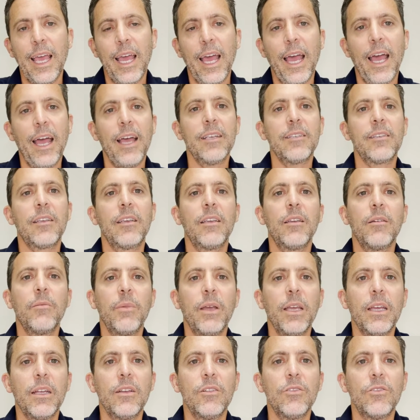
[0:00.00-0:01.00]
asking a
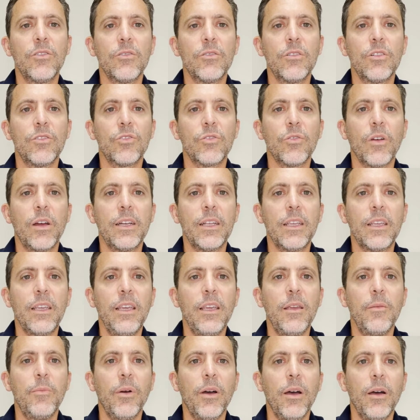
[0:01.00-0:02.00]
manager to try to
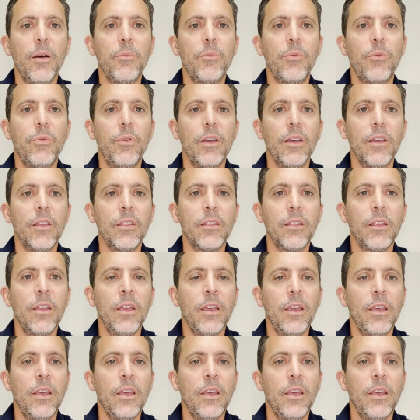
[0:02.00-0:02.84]
keep up with